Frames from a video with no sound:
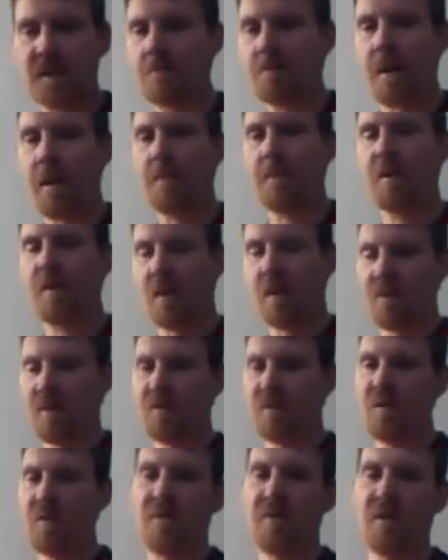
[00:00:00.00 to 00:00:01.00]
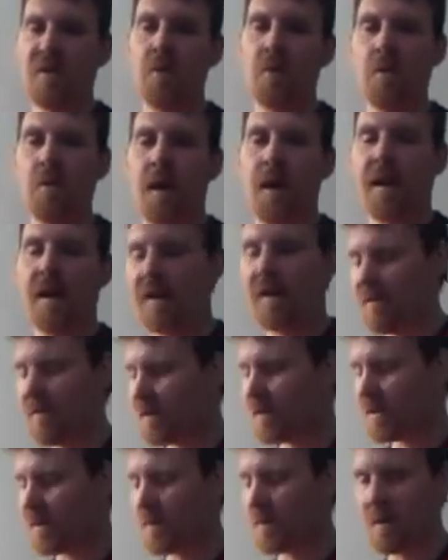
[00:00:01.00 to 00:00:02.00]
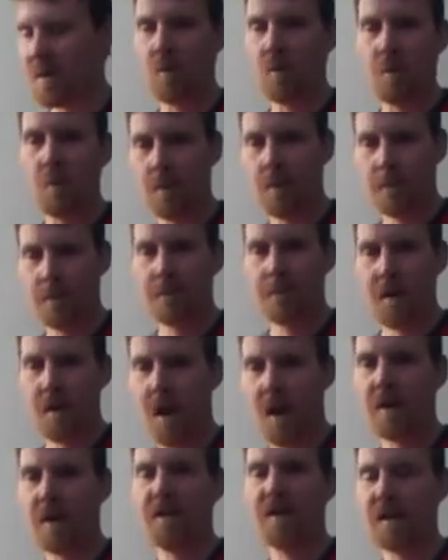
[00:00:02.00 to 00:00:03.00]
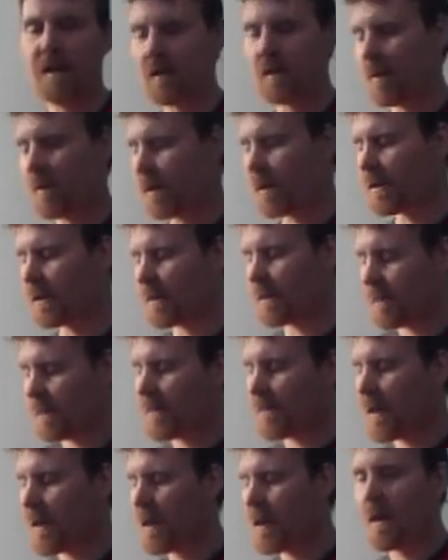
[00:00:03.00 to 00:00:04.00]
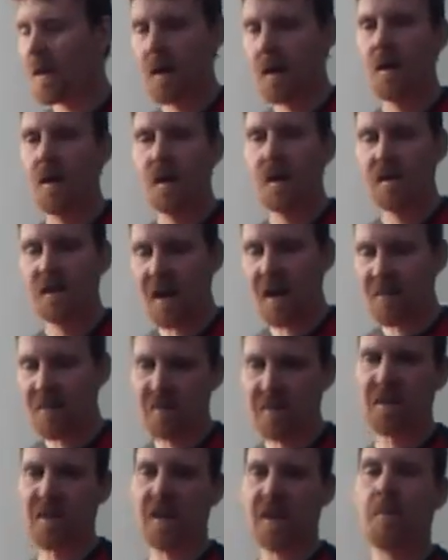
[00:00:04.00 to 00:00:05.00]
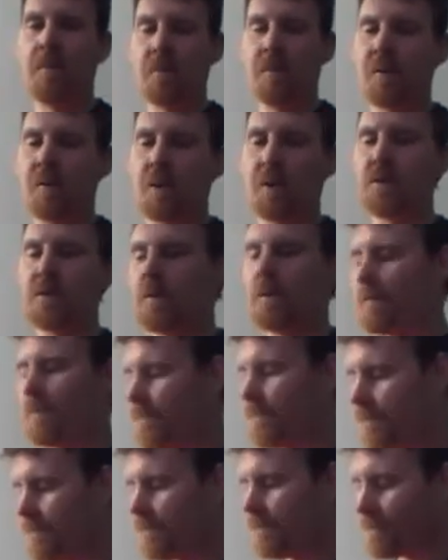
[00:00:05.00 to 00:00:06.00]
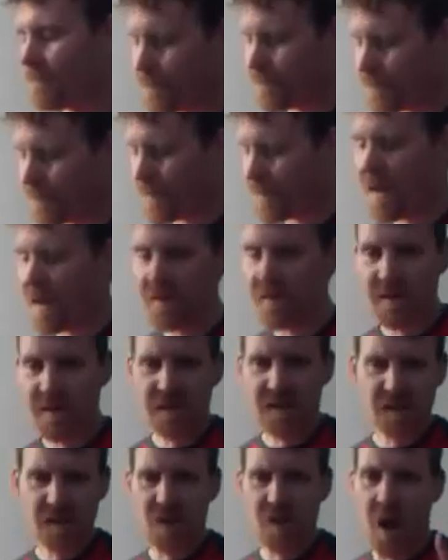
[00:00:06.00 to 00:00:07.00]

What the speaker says: and hopefully you may already know this, but this may be kind of new for you and give you some new ideas on this.